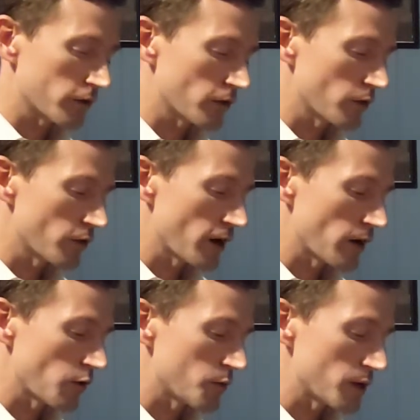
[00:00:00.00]
So
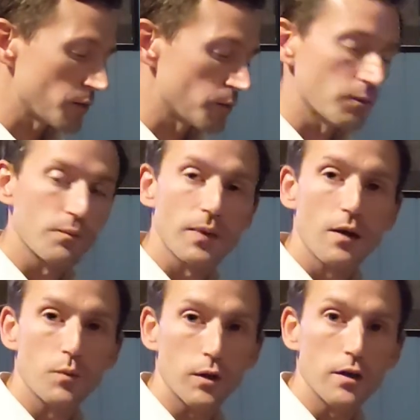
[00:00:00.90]
there it would be
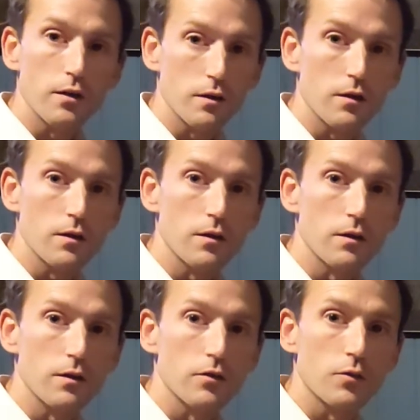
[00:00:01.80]

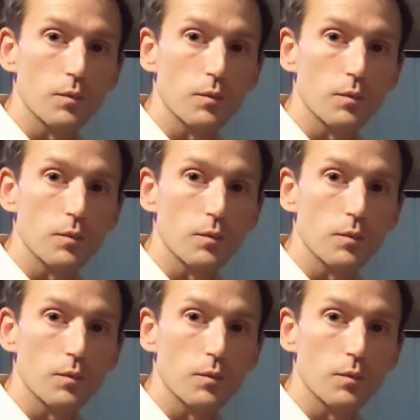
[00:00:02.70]
please,